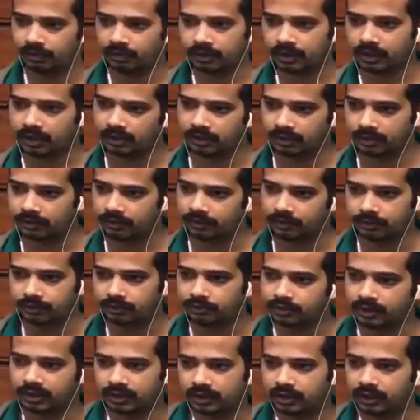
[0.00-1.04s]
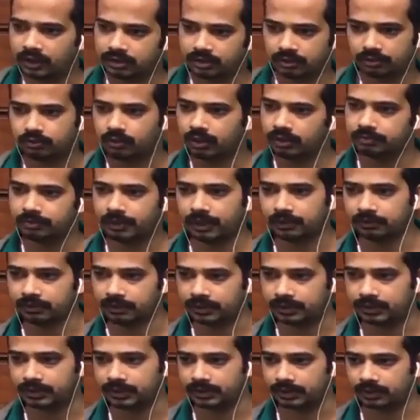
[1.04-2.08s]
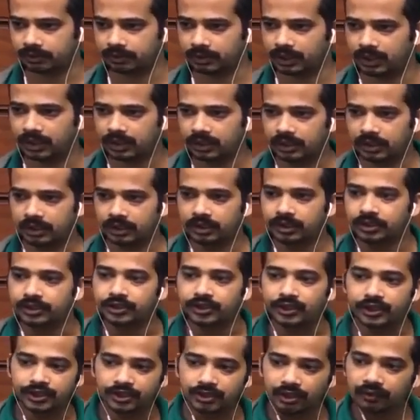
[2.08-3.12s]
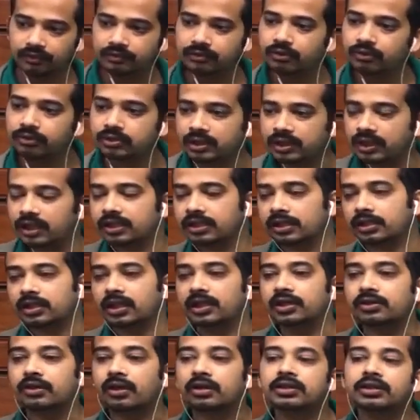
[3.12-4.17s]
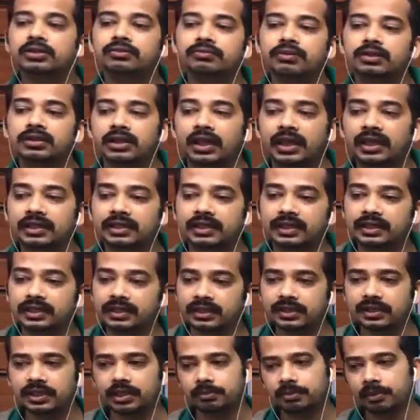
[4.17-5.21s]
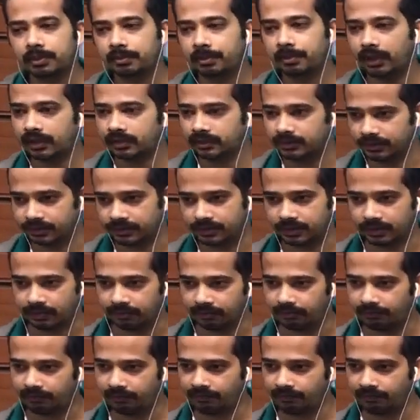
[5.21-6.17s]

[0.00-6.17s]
Okay, you send electron one by one here. Okay, each of those electron, I call that one as identically prepared system.